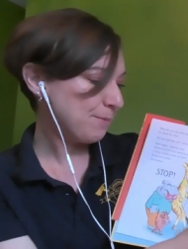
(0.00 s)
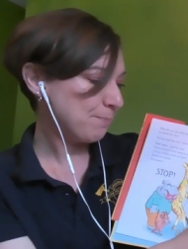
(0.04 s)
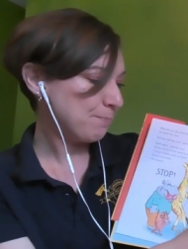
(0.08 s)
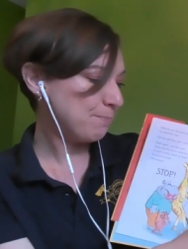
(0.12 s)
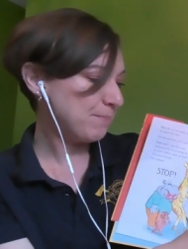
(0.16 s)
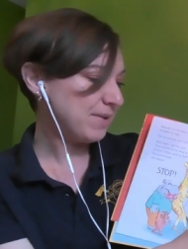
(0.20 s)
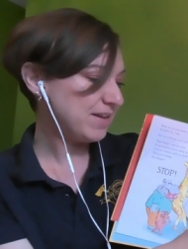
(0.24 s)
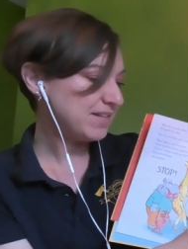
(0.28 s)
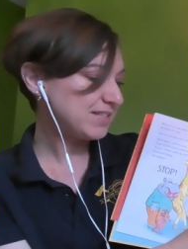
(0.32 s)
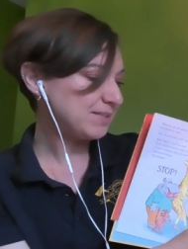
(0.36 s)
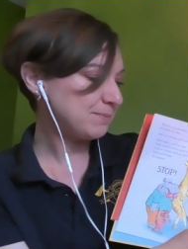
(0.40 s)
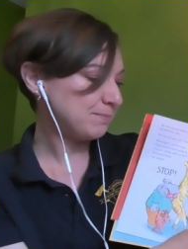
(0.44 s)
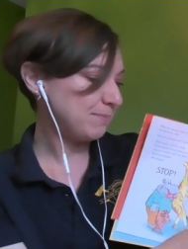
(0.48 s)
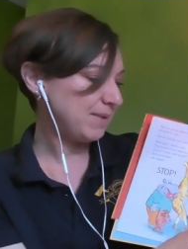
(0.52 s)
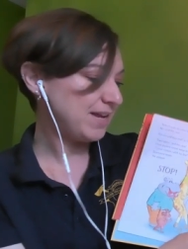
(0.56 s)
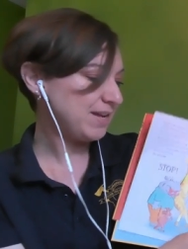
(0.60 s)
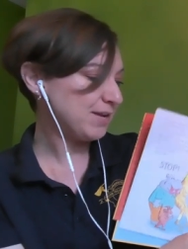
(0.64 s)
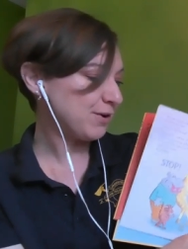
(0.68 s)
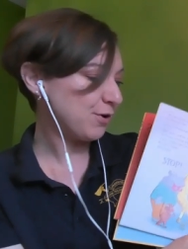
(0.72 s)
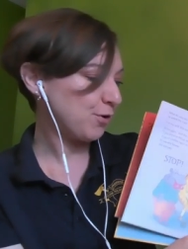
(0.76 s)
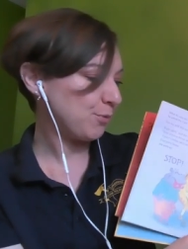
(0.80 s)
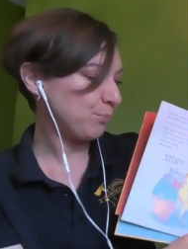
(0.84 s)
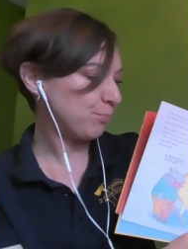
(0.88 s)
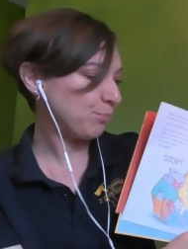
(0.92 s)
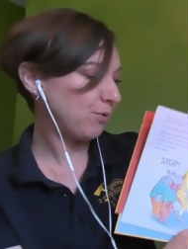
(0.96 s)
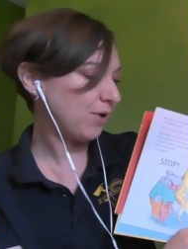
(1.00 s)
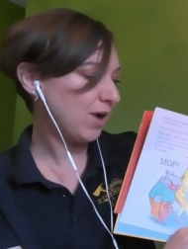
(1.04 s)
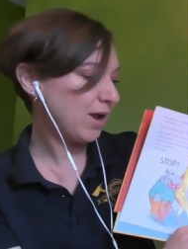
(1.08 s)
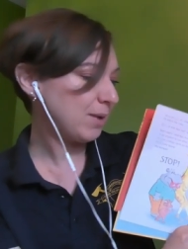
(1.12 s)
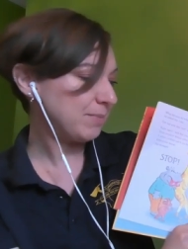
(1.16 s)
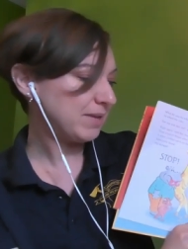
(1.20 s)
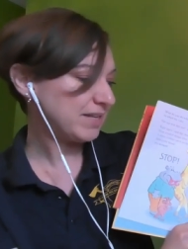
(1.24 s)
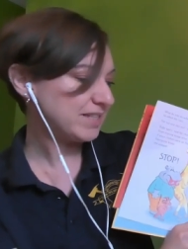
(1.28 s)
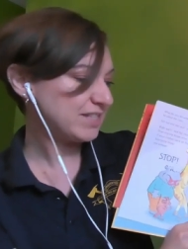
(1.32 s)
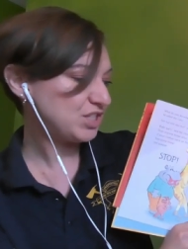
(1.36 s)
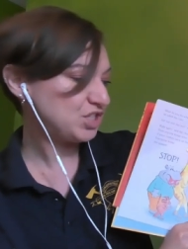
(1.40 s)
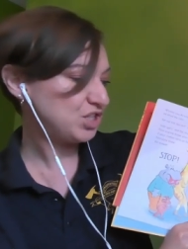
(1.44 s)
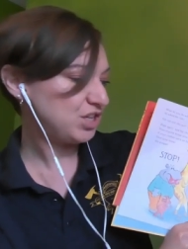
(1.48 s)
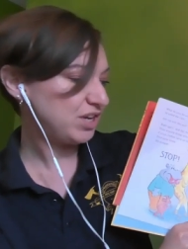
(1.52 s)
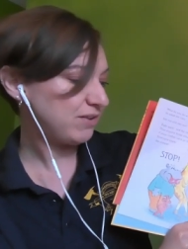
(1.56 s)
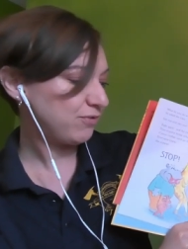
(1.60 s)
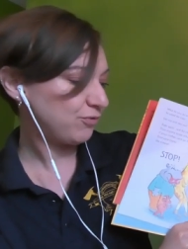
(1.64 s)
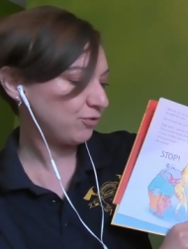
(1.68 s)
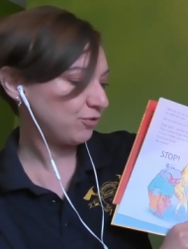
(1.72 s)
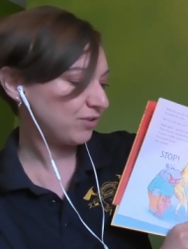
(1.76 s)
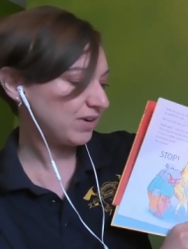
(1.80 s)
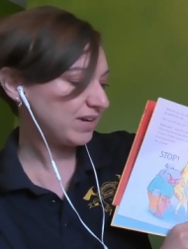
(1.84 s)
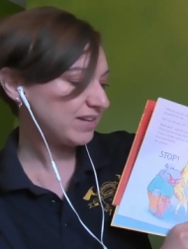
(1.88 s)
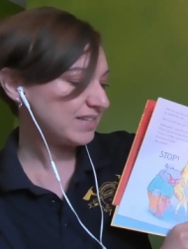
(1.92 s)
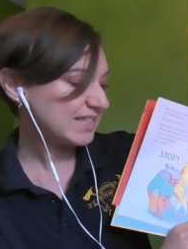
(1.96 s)
Miss Mingo promised
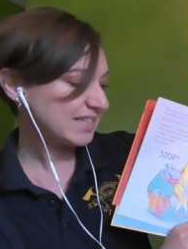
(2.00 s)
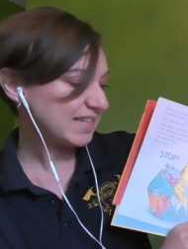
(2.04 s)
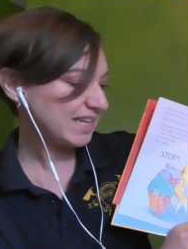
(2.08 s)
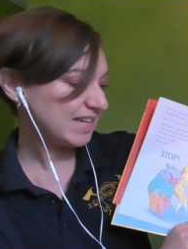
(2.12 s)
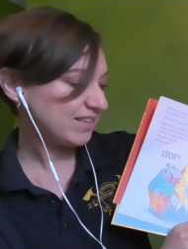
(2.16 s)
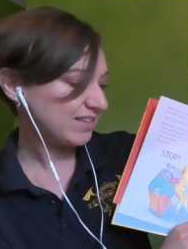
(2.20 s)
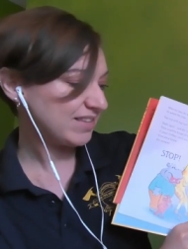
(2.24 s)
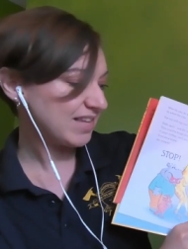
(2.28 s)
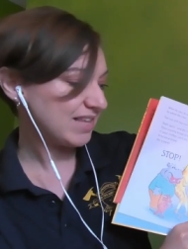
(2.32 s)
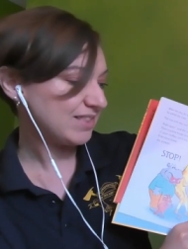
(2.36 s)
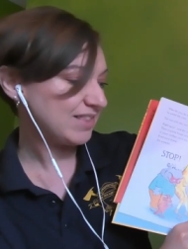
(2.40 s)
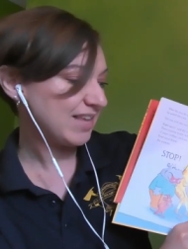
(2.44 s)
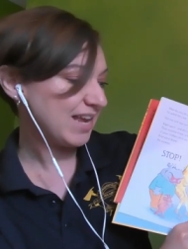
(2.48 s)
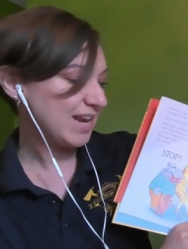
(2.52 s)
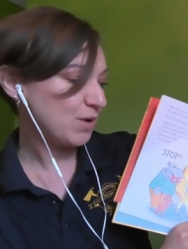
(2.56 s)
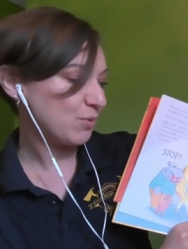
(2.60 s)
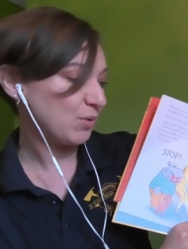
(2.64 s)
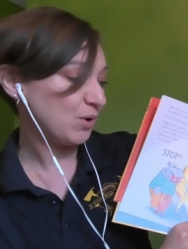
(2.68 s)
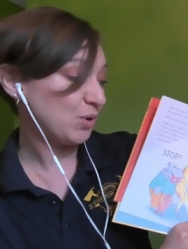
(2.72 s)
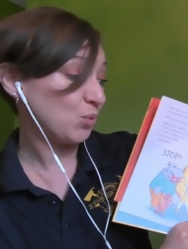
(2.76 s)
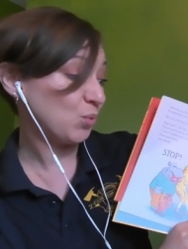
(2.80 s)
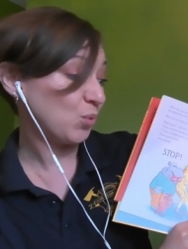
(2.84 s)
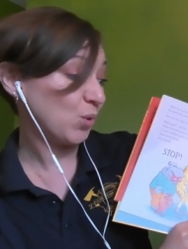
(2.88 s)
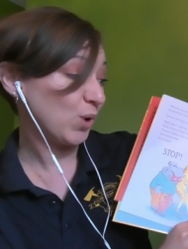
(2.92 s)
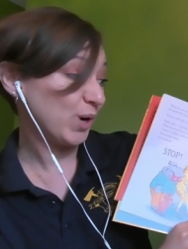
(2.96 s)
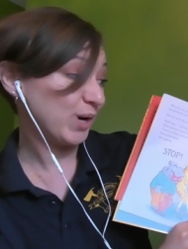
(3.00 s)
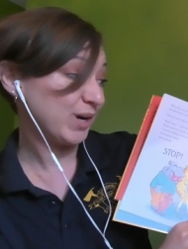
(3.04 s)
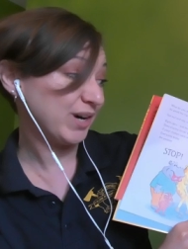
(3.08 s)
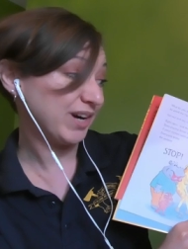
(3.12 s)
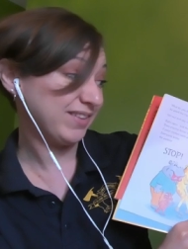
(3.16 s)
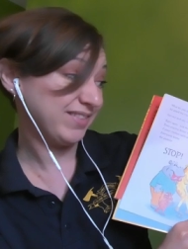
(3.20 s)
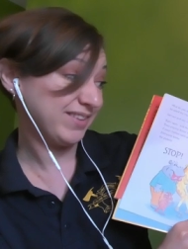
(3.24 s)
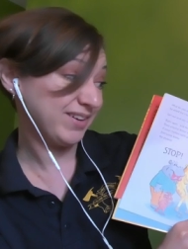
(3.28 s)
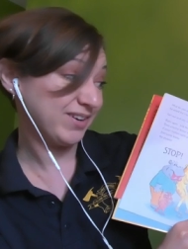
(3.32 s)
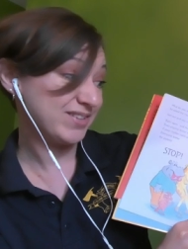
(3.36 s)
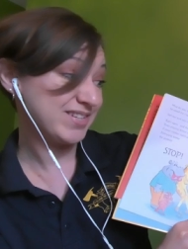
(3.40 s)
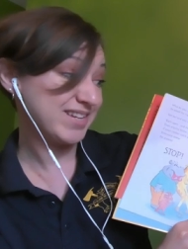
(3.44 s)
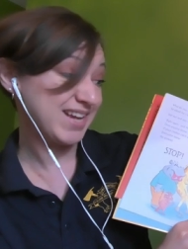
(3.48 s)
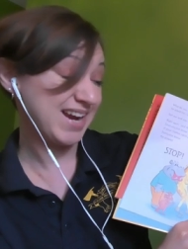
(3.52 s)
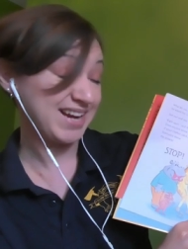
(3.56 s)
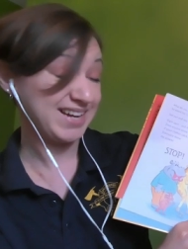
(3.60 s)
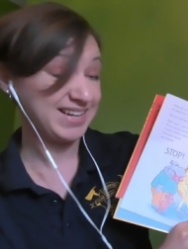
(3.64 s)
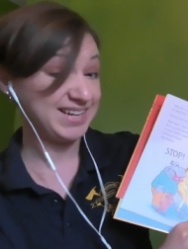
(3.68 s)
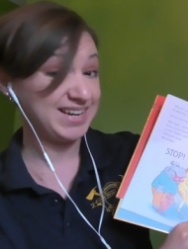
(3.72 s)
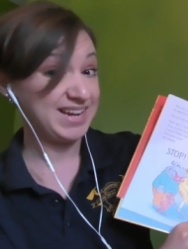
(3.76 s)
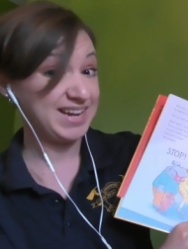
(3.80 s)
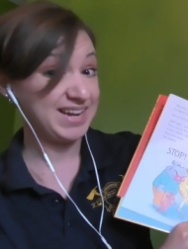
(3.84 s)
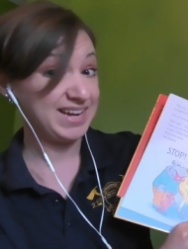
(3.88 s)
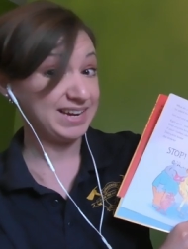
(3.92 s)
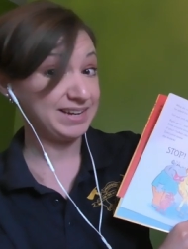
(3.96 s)
Chief Grizzly that they would work on their
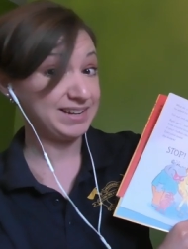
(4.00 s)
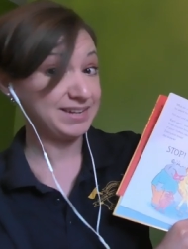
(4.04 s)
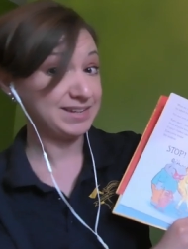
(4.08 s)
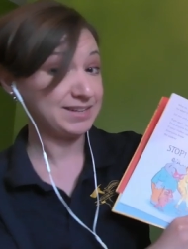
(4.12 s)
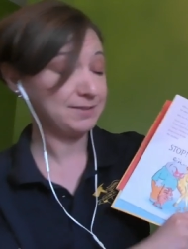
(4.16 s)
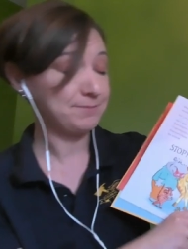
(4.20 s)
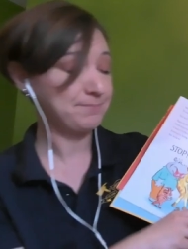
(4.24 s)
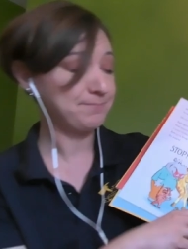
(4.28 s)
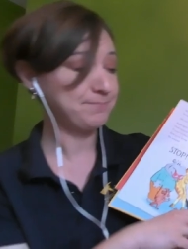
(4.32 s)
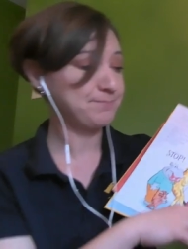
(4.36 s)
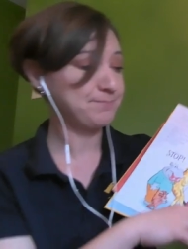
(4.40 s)
technique.